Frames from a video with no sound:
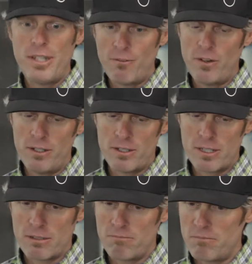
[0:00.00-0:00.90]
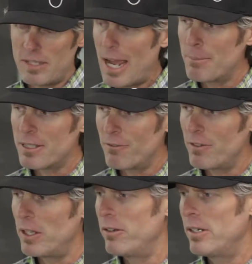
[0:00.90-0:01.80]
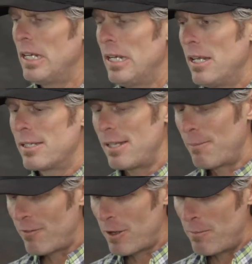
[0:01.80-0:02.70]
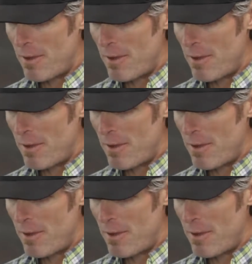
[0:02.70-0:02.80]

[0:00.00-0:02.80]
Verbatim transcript: different types of float. Right. Some of them